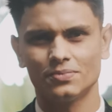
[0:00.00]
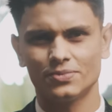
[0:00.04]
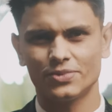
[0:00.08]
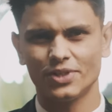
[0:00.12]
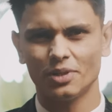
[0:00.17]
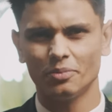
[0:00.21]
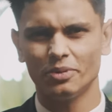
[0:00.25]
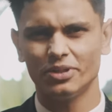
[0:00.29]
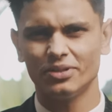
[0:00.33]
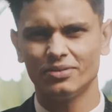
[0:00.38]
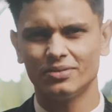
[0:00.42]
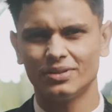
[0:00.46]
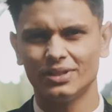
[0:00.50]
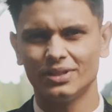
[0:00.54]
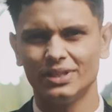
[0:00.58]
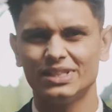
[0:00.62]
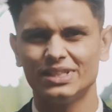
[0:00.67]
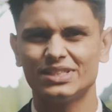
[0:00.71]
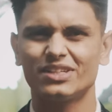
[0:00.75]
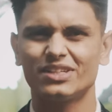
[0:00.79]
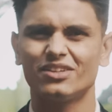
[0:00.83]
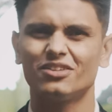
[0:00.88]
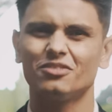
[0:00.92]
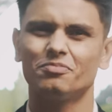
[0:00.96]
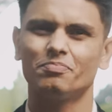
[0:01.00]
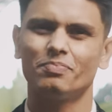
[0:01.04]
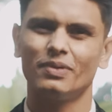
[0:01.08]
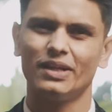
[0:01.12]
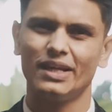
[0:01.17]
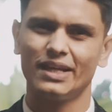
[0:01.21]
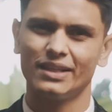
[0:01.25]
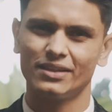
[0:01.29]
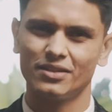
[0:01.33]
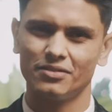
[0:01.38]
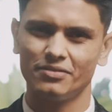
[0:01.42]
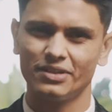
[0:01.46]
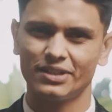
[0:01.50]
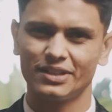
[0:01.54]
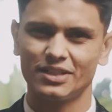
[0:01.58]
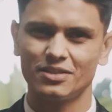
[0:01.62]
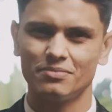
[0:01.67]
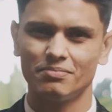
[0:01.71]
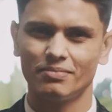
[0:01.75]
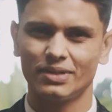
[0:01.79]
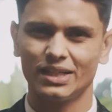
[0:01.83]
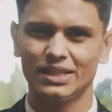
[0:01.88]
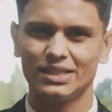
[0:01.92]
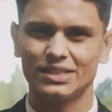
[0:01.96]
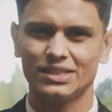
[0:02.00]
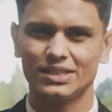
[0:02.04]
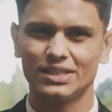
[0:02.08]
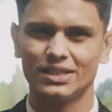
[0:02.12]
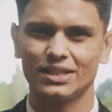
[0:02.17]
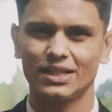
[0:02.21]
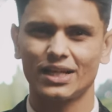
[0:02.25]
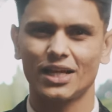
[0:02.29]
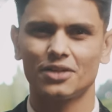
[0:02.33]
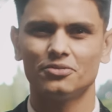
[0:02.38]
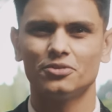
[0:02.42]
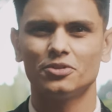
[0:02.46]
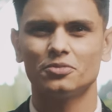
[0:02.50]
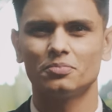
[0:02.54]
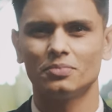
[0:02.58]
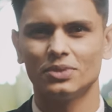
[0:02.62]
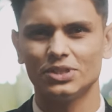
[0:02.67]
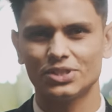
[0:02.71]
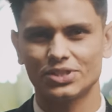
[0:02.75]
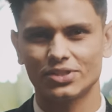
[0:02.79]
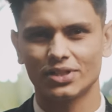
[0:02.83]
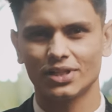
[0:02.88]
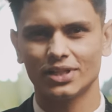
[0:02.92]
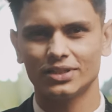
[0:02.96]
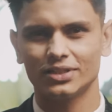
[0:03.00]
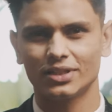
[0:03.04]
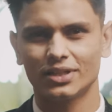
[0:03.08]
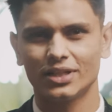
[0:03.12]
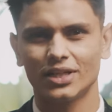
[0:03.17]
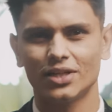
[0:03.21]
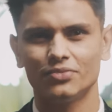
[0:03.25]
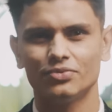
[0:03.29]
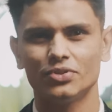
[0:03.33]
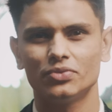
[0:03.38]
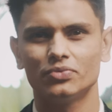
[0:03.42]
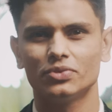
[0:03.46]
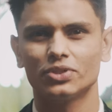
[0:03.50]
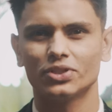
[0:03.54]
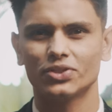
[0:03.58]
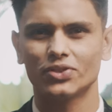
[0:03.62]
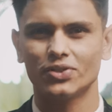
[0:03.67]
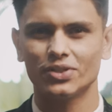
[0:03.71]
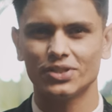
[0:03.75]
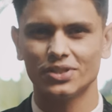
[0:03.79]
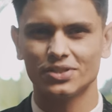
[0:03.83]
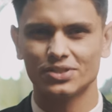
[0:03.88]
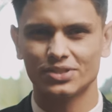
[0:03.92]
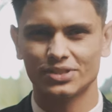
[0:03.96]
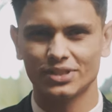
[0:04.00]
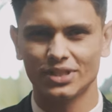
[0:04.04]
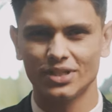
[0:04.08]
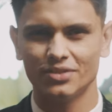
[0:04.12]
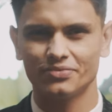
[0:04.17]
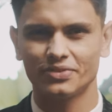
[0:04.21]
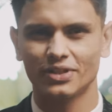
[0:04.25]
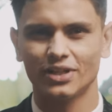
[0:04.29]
Gentlemen, instead of playing the victim mindset, I would much rather have you work on yourself.